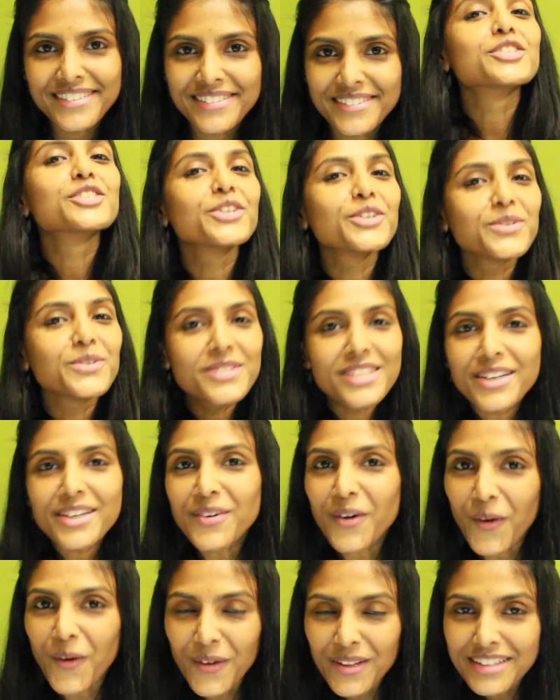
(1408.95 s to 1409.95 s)
So using
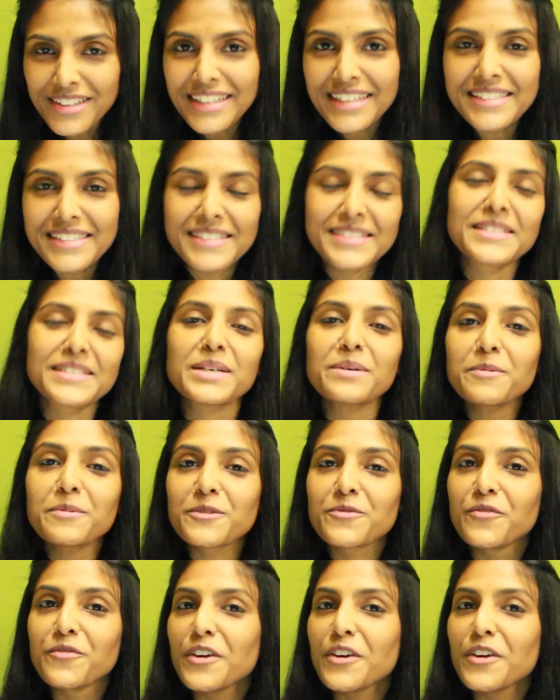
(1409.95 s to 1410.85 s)
all these tips,